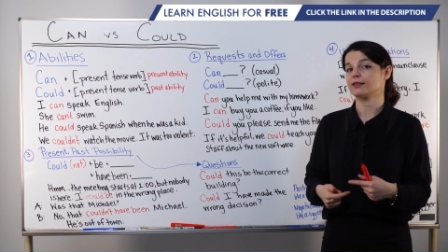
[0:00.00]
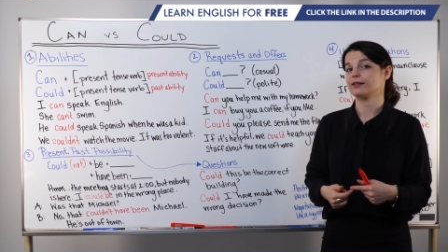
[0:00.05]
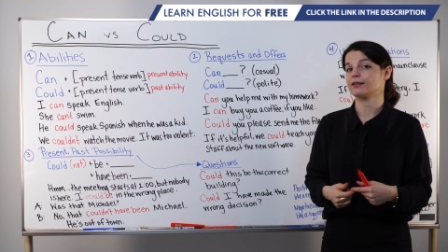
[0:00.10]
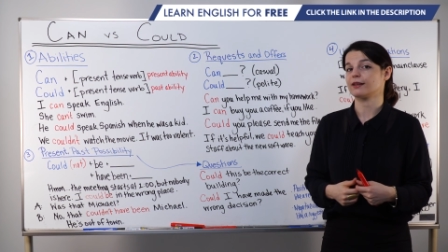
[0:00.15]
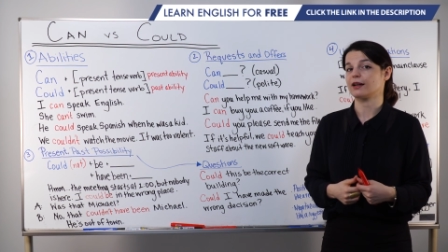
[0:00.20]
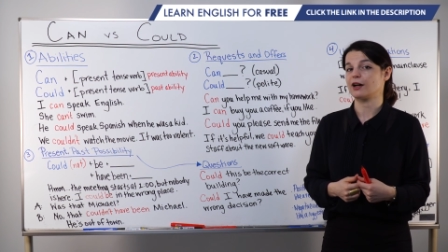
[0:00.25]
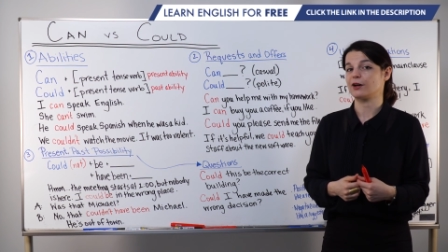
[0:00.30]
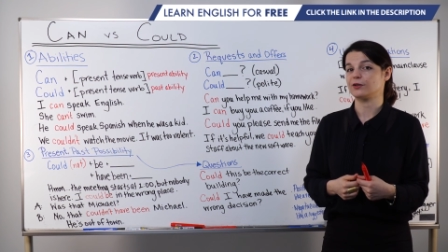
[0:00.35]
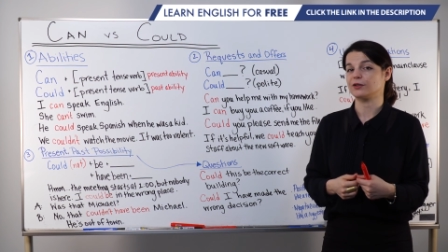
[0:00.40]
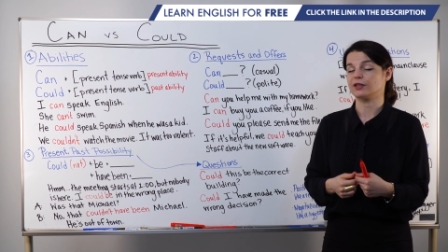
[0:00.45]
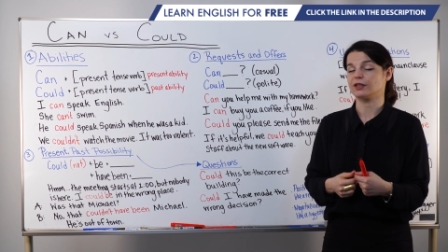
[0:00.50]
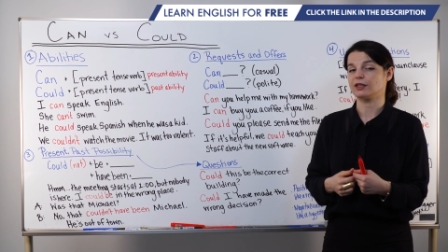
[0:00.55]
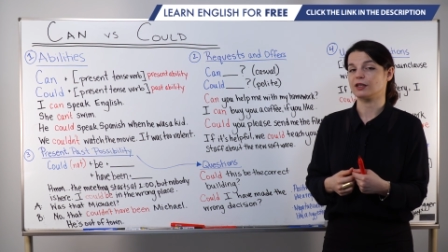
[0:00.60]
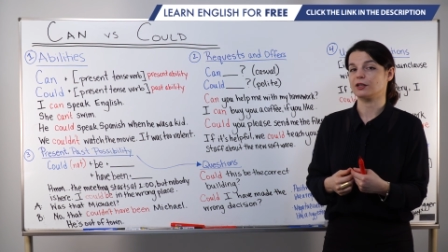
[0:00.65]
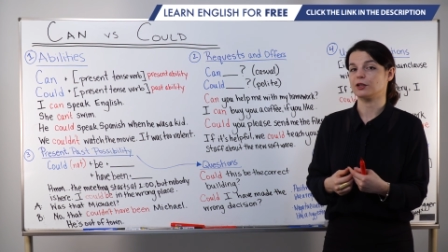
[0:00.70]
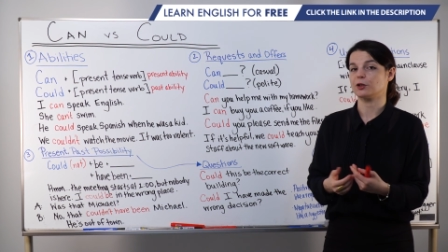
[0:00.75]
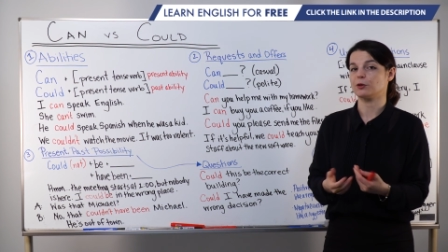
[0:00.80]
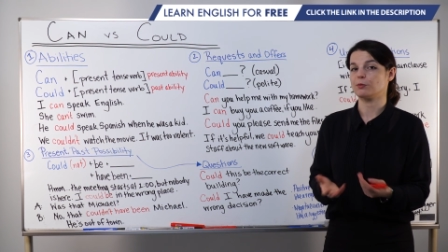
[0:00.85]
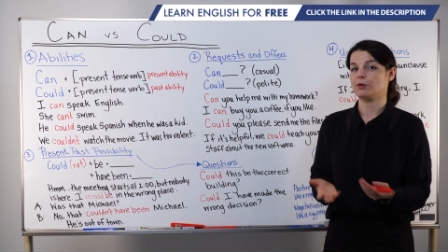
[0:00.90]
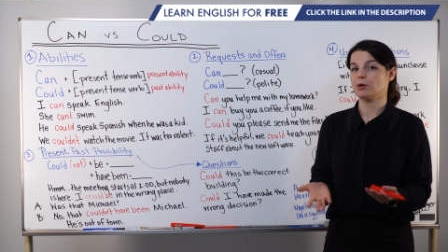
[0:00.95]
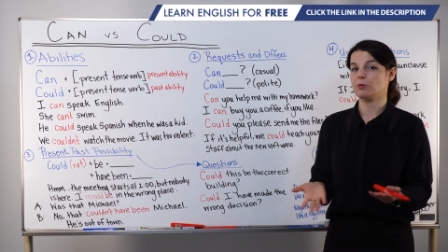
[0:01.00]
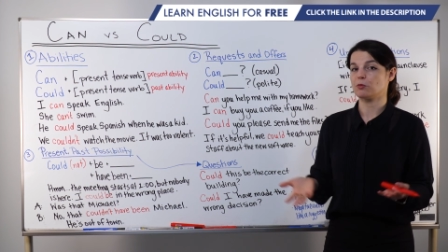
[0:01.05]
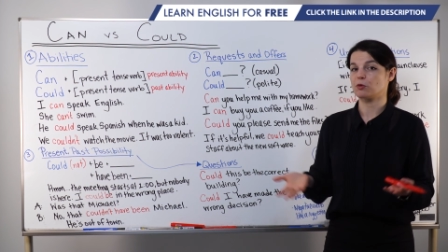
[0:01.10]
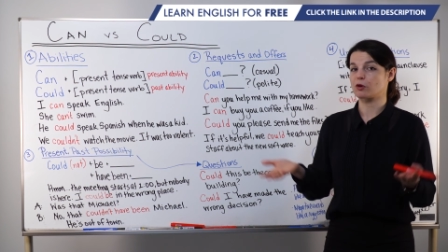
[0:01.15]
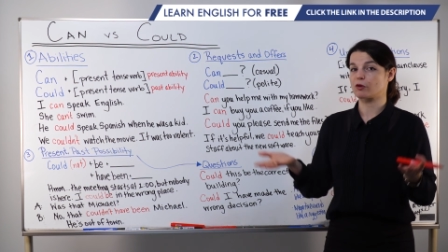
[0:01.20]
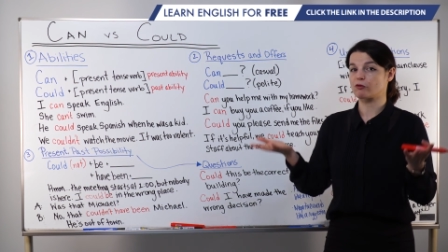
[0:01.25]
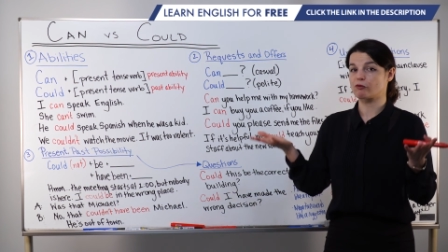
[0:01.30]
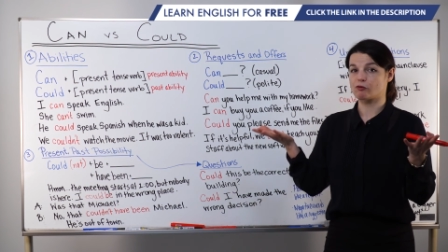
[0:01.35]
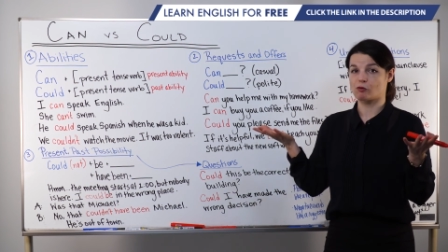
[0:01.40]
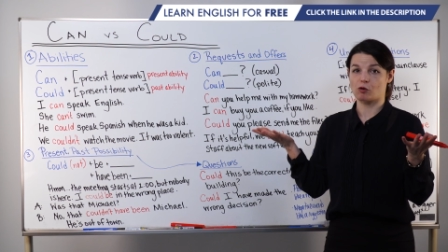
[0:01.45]
sound a little bit
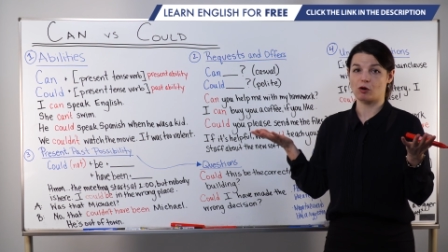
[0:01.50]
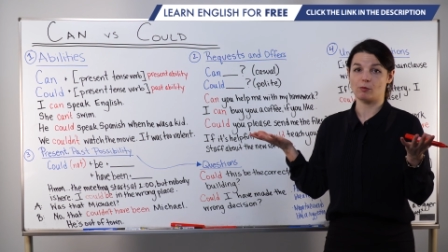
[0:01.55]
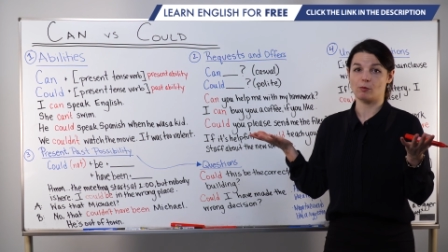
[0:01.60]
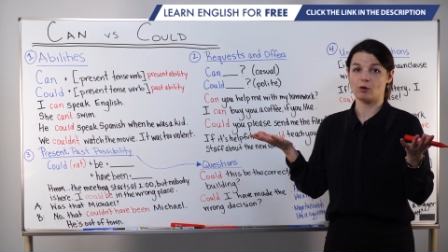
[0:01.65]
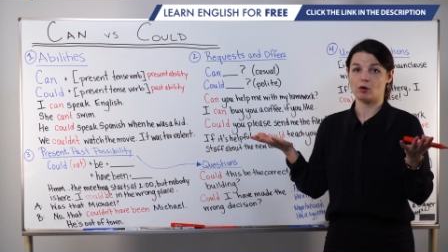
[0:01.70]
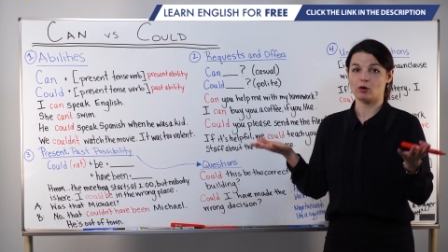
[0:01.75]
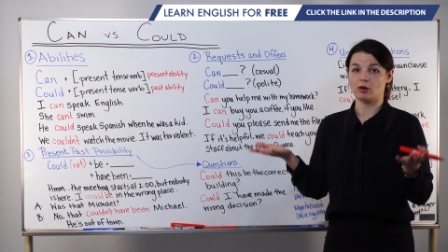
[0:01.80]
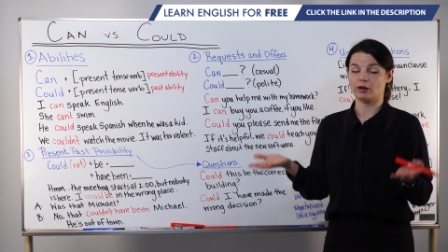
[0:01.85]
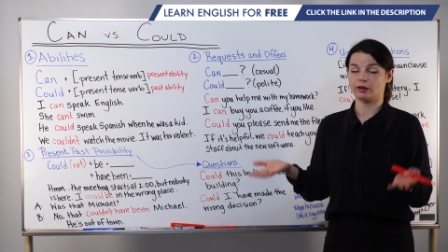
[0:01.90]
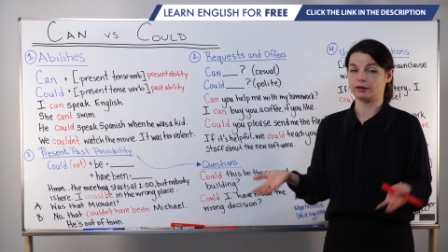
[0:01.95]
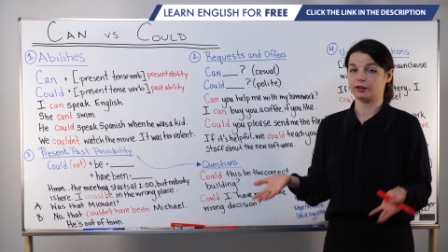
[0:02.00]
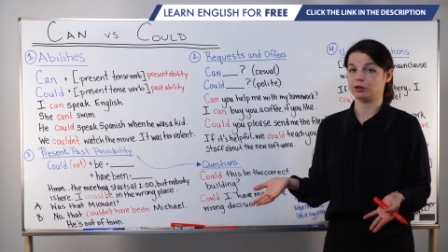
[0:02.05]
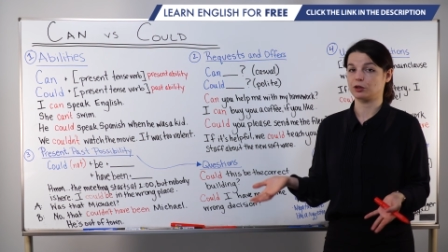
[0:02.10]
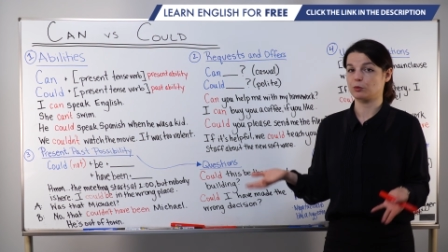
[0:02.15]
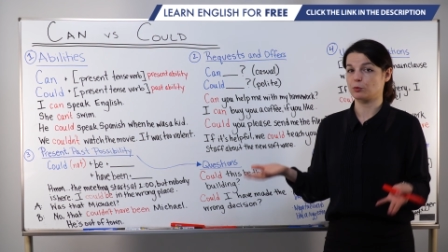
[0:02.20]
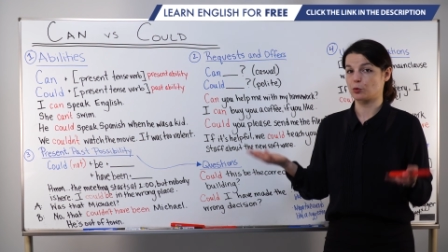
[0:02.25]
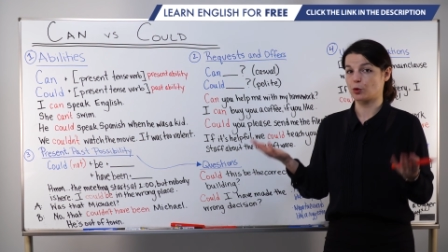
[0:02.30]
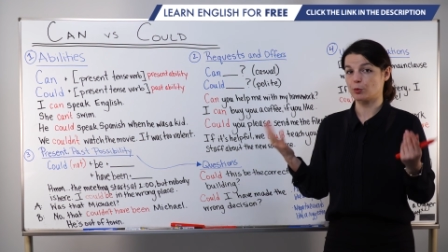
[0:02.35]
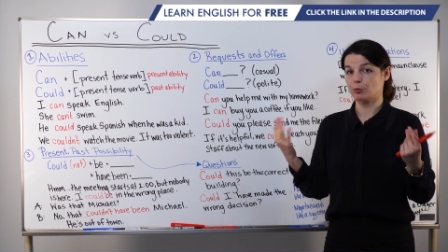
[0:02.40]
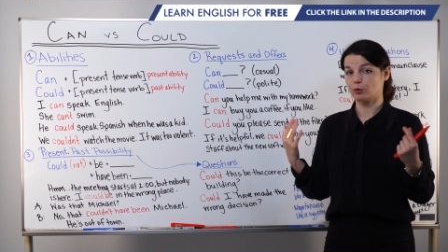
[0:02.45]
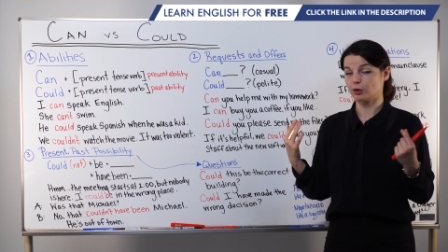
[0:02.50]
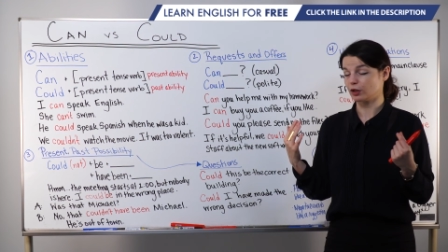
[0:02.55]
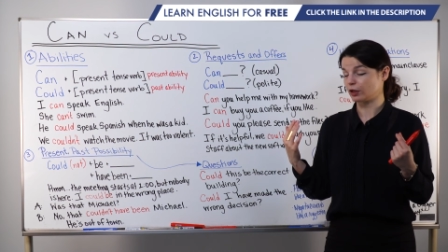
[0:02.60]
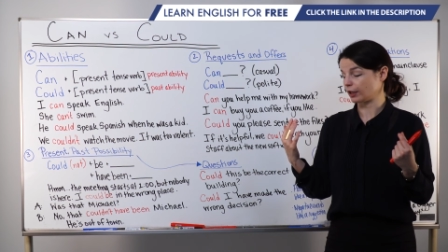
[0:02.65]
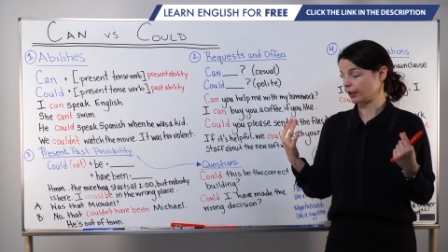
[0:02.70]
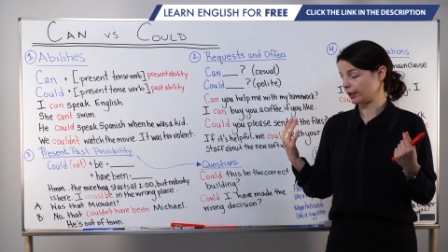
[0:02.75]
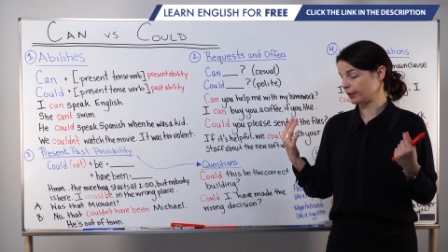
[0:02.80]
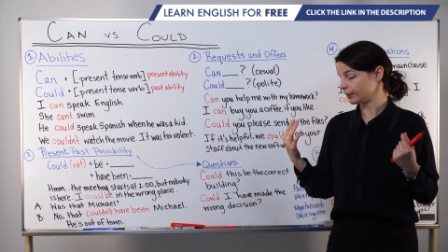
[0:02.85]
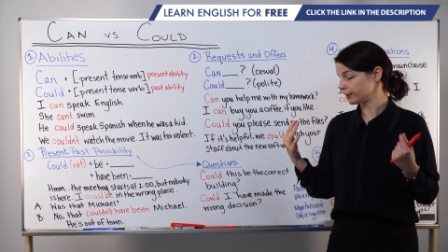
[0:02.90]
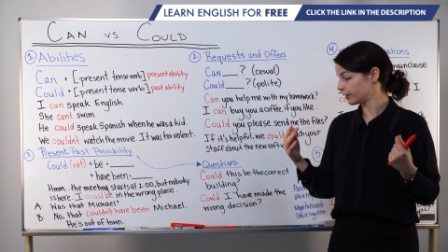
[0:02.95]
more formal, a little more
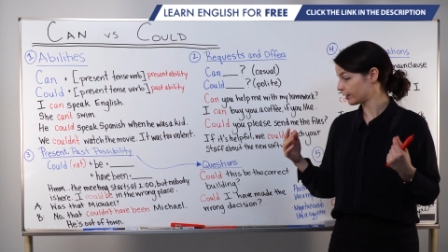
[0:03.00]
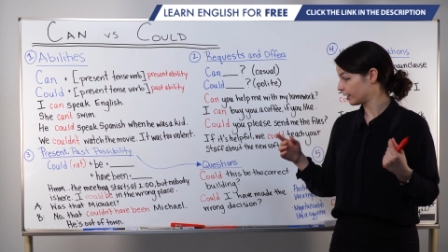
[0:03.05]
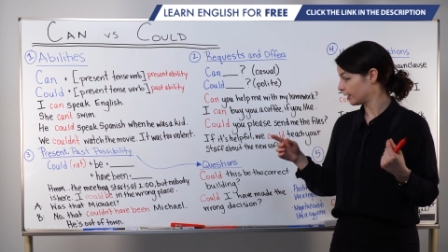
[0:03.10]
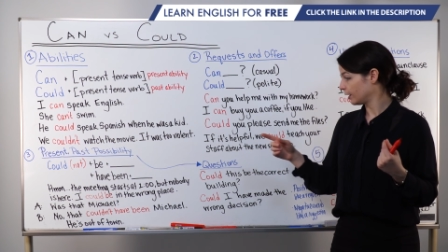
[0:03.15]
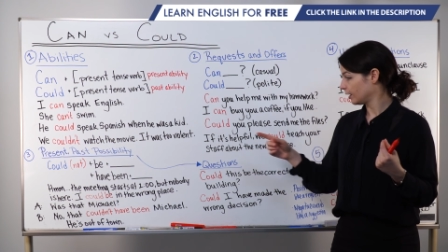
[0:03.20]
polite.